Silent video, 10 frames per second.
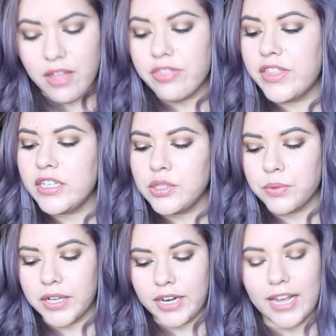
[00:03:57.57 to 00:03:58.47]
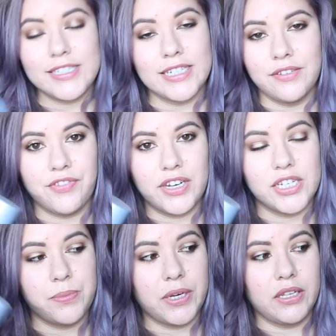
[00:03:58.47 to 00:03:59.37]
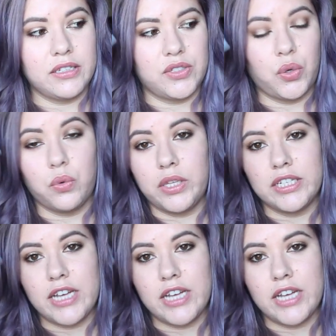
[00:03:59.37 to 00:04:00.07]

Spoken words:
This one I didn't finish, but it totally